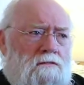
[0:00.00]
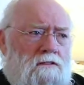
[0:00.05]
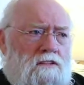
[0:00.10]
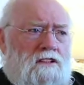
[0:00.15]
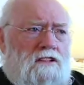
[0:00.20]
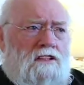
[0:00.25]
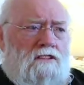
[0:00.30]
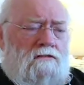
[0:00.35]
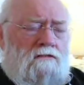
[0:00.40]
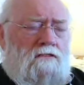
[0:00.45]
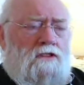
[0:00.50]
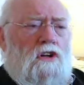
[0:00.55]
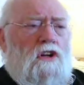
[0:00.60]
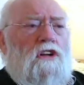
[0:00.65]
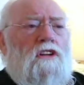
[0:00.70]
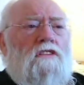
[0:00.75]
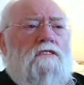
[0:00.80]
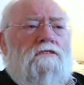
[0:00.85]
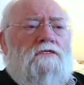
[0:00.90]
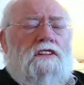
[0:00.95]

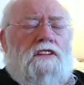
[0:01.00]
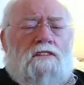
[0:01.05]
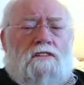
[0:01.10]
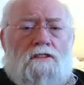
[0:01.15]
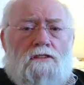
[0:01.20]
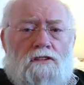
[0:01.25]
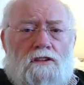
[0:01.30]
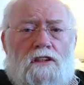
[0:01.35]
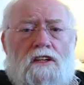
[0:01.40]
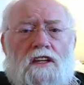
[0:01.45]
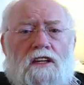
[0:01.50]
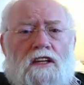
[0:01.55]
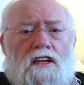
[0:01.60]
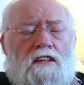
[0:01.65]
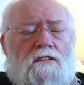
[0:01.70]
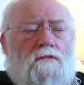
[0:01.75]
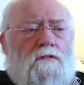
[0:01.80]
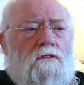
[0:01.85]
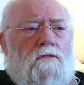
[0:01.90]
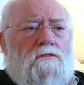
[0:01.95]
involved in looking
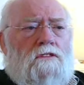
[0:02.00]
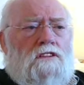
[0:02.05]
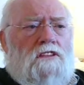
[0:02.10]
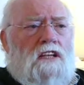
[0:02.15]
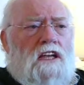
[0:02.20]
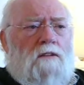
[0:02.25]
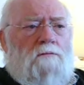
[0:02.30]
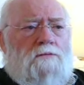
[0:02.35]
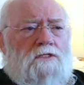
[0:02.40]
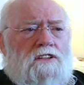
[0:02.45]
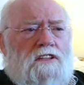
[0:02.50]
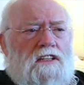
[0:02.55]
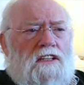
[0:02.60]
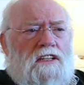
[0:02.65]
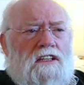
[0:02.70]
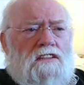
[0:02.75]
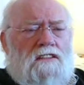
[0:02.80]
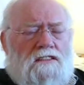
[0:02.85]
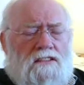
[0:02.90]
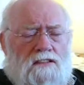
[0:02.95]
at what was
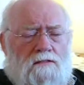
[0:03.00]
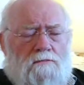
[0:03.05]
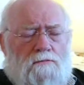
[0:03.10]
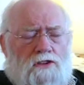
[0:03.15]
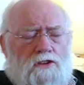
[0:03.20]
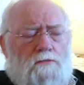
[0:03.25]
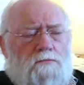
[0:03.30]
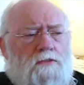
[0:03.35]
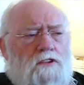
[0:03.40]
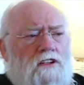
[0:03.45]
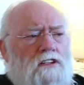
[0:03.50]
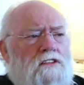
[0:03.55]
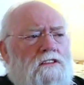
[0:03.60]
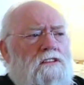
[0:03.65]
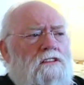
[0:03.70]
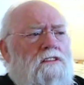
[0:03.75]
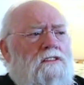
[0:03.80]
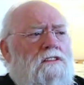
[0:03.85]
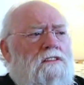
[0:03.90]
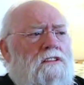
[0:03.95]
happening, and some new
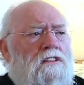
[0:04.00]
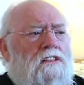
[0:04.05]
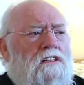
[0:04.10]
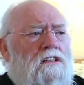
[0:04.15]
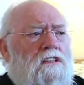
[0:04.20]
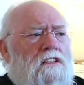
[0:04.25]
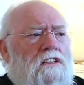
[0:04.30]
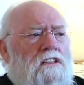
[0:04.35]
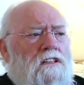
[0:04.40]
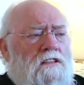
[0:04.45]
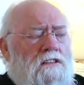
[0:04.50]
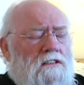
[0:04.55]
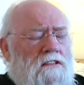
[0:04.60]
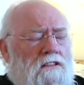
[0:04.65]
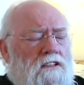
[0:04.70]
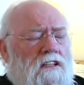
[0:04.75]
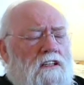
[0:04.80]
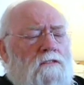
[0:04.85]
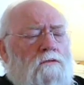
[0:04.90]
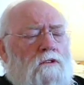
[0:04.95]
partners
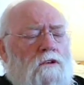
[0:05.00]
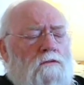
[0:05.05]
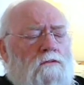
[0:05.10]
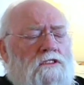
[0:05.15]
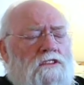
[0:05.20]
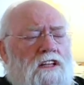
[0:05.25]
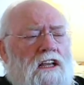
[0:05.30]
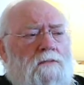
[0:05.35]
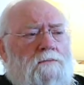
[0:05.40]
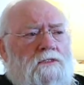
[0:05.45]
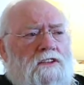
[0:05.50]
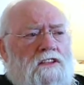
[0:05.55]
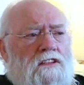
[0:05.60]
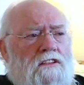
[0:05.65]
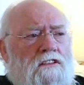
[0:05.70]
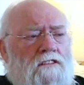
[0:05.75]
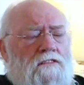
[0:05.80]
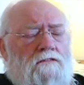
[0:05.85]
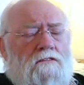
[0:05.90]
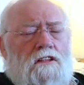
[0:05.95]
looking at what was happening
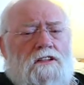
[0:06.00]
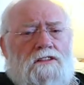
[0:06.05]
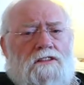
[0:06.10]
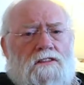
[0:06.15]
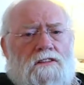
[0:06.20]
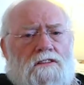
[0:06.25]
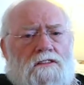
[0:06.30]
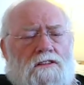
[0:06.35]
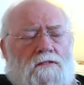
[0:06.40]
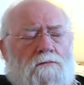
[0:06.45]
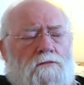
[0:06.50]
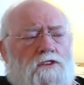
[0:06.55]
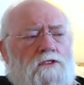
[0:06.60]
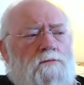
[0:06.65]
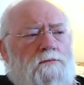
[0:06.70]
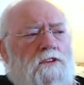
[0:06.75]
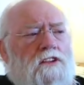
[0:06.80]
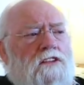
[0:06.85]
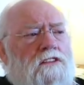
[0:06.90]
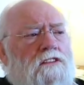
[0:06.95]
here in Russia, and some new
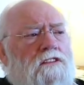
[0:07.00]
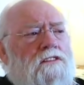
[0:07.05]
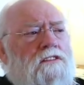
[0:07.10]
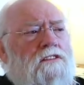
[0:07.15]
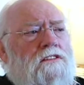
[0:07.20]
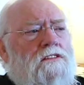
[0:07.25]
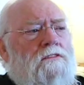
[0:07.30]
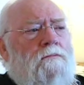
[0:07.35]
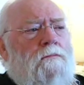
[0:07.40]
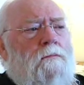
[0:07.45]
partners,